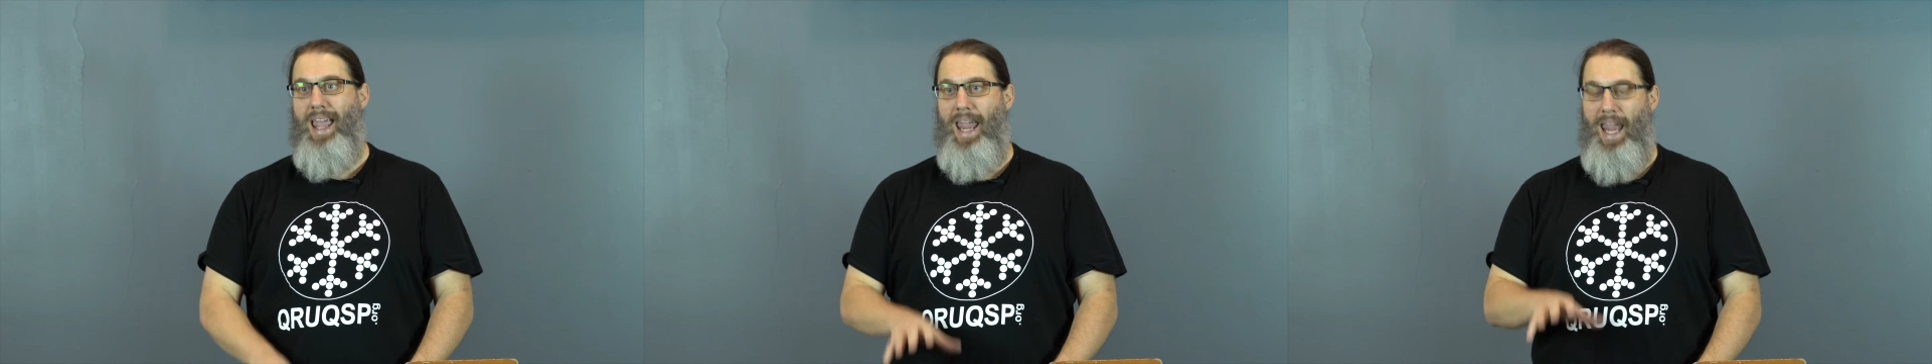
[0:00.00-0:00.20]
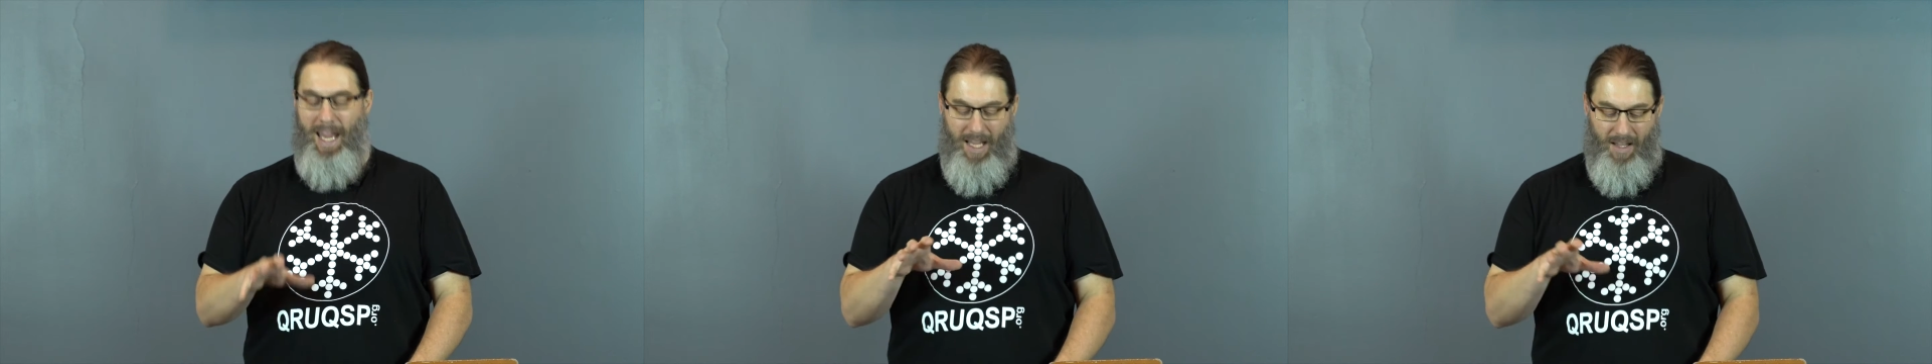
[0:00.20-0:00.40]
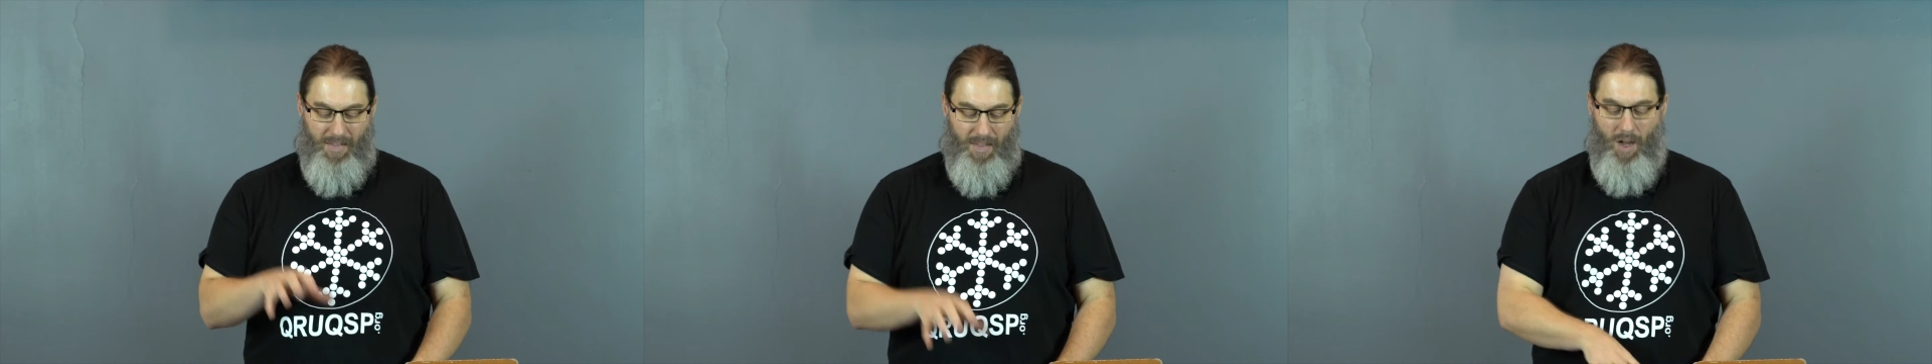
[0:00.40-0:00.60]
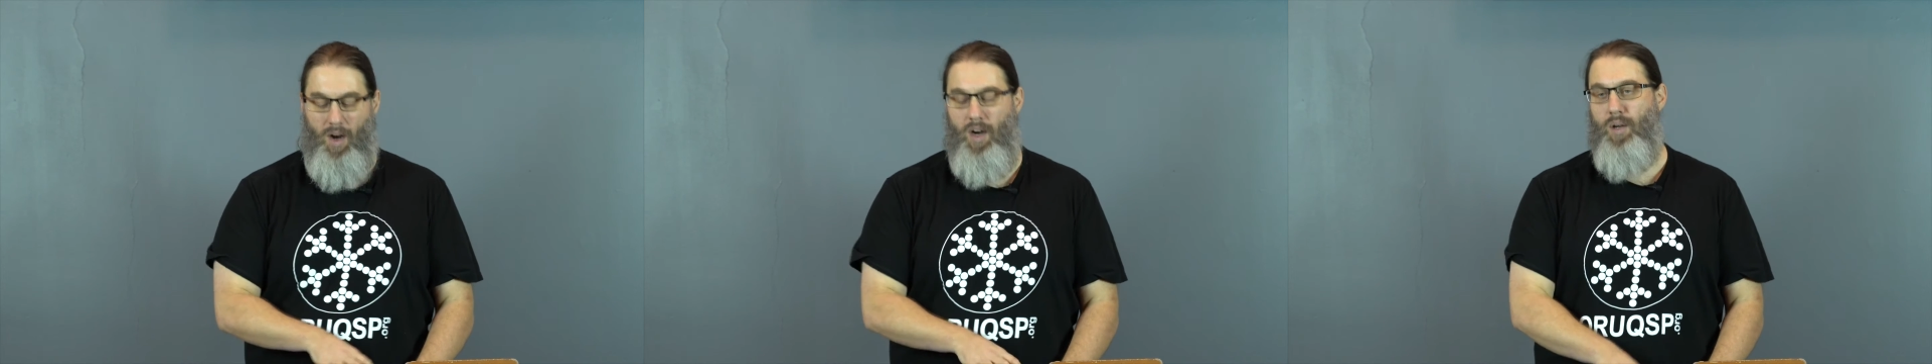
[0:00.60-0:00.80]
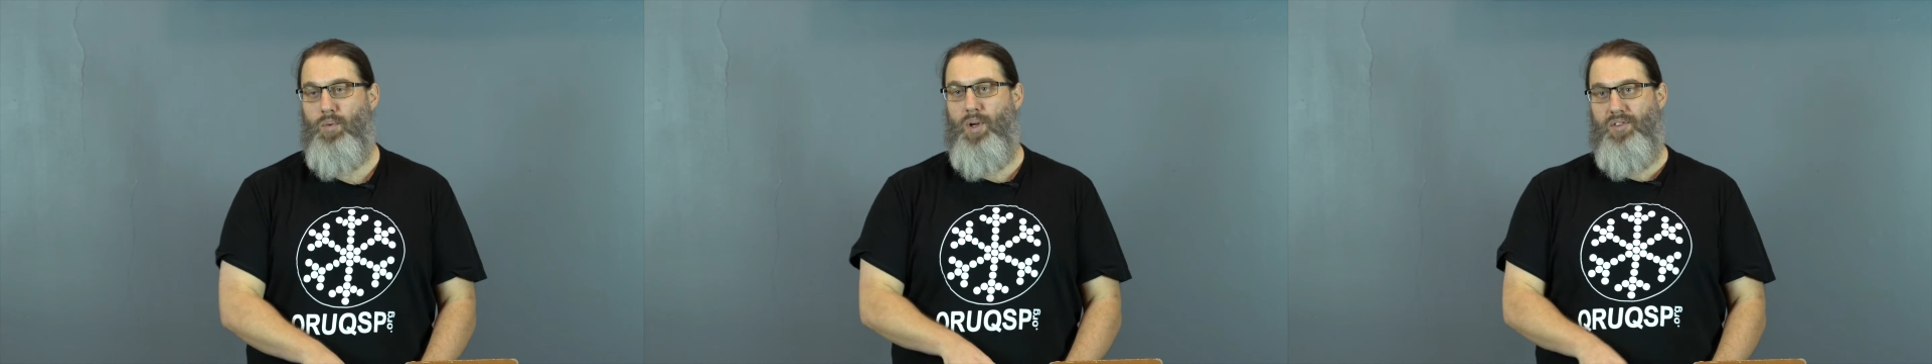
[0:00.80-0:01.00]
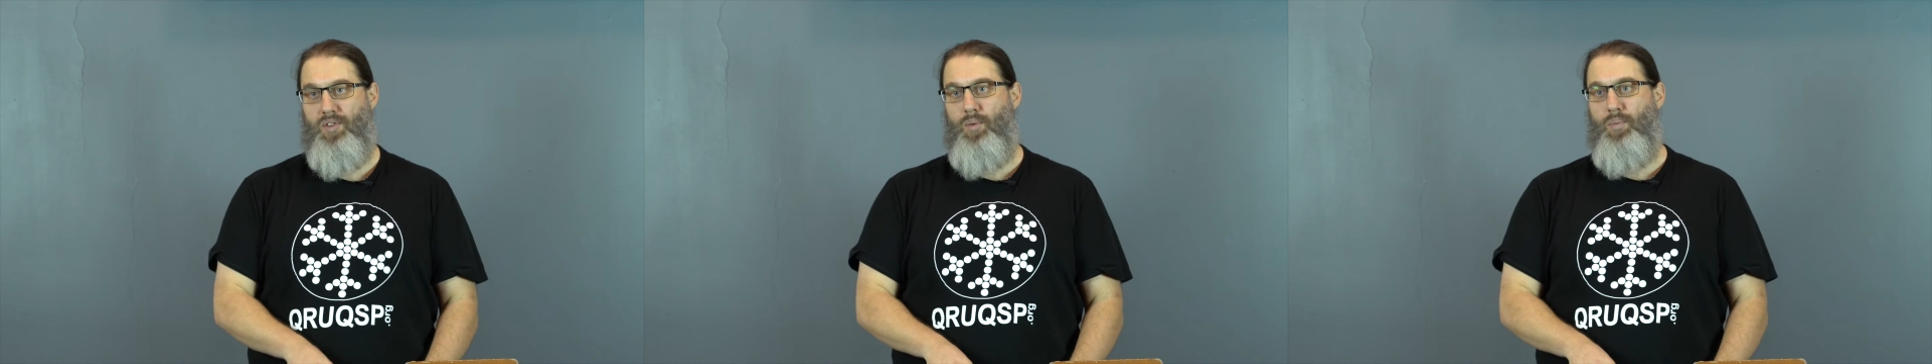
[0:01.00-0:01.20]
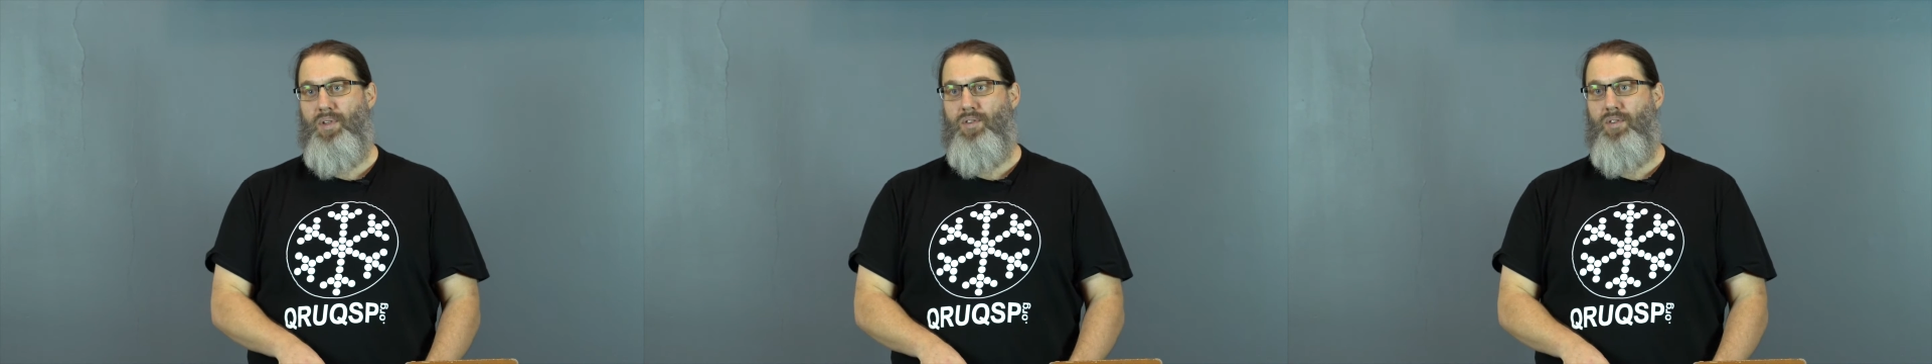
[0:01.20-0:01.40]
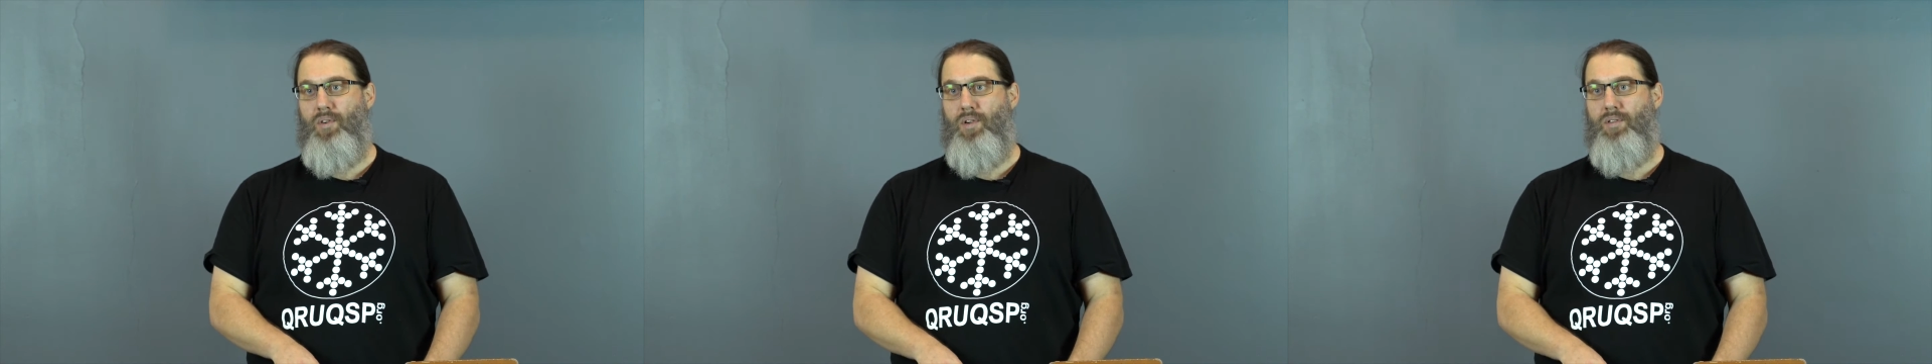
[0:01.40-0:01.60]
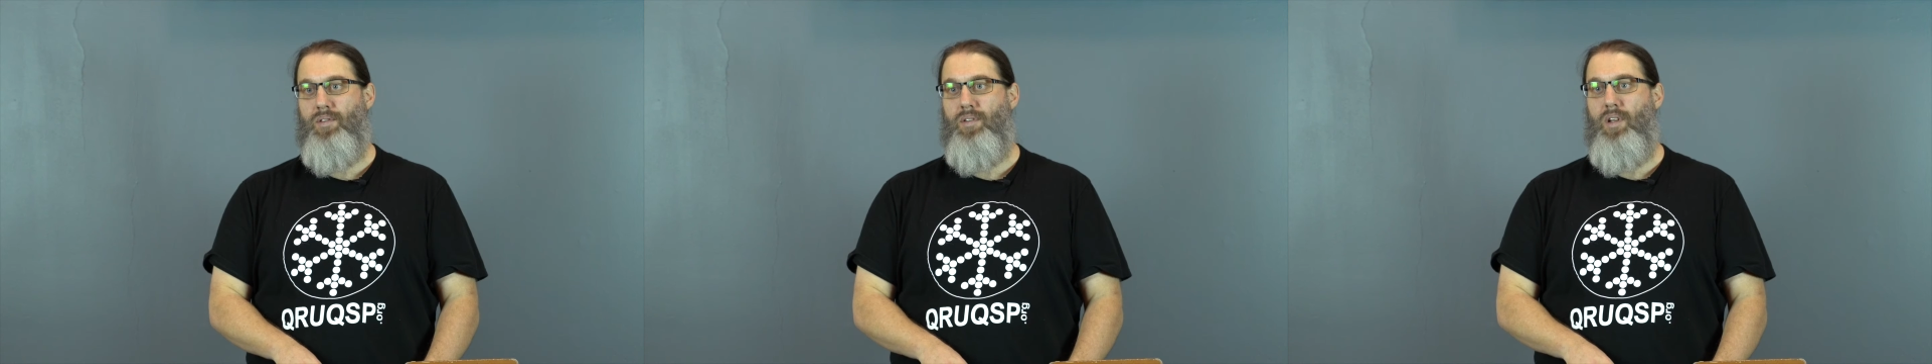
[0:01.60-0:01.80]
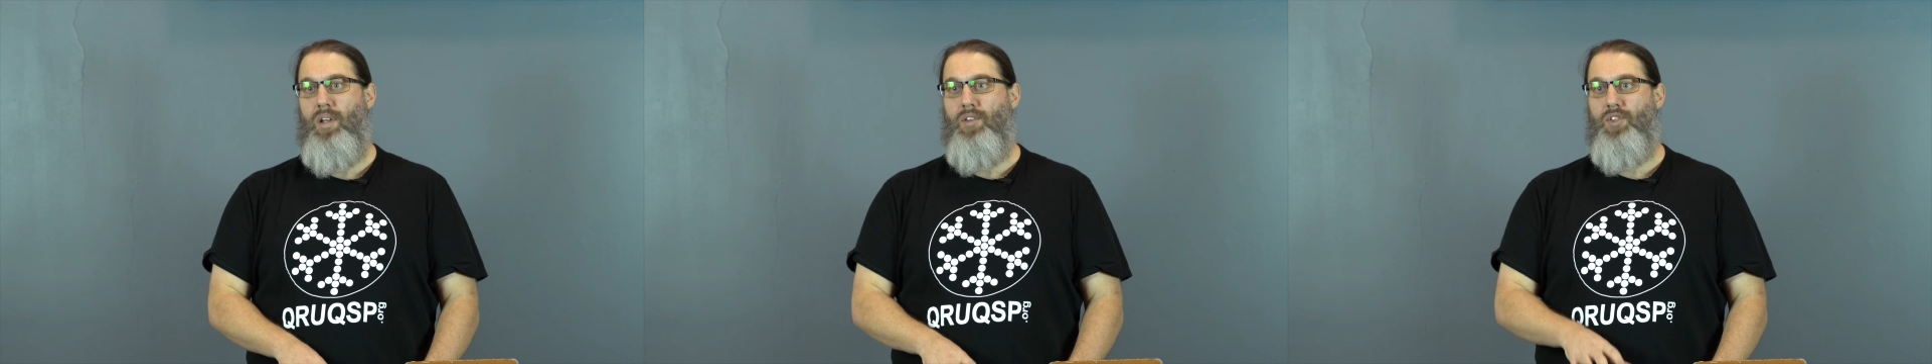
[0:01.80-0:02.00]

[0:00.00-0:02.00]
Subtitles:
and the hardware is open source.